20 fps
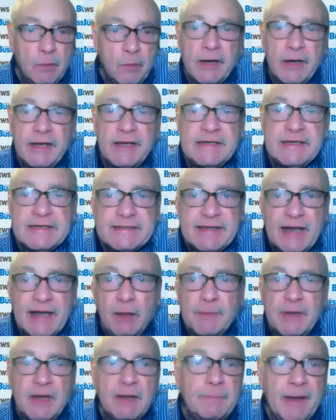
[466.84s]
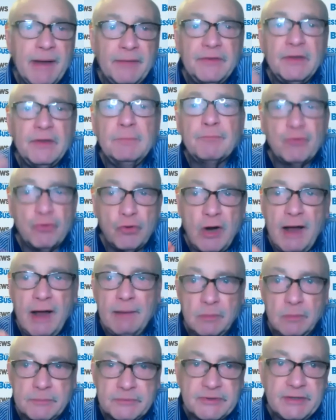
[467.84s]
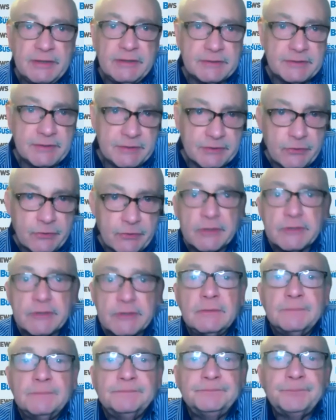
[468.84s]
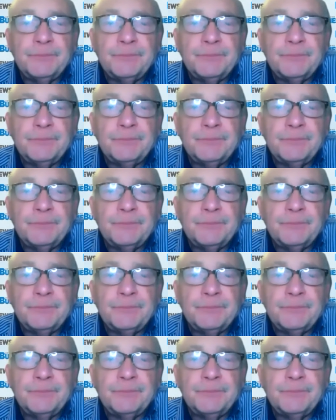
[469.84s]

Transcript: What can you tell me about the problems that this has caused?